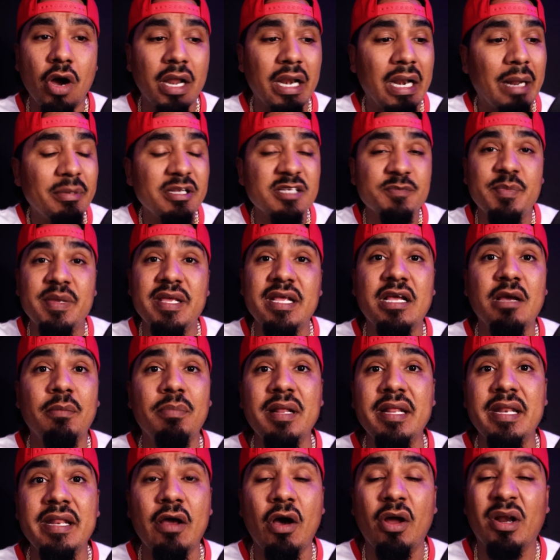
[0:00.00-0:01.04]
And I'm just being
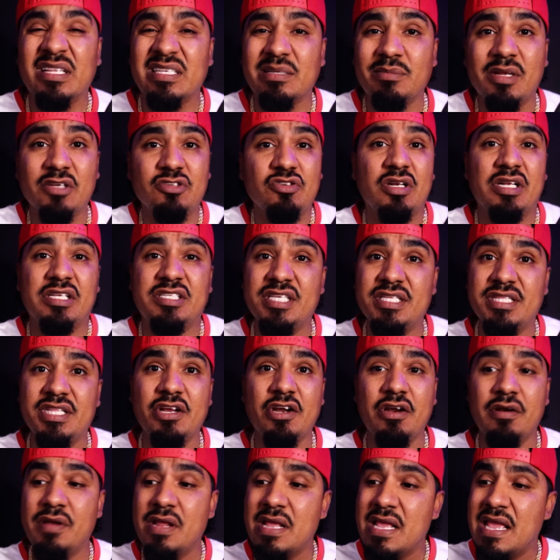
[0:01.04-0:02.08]
completely honest. I'm not trying to sit
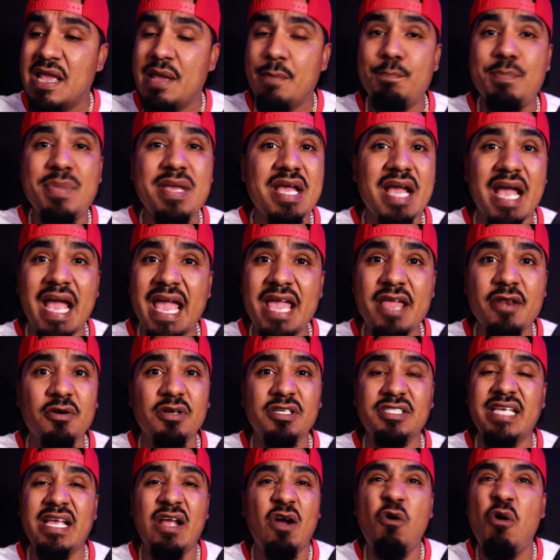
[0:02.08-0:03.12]
there and be a hater and
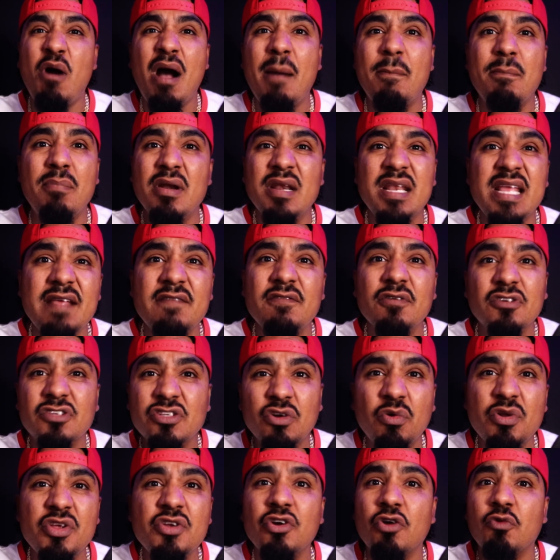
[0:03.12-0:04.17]
say, oh, I believed her,
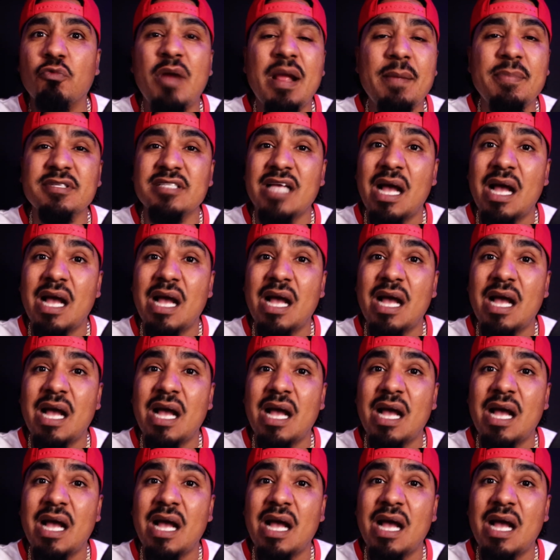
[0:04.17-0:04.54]
Tony, you're a rapist.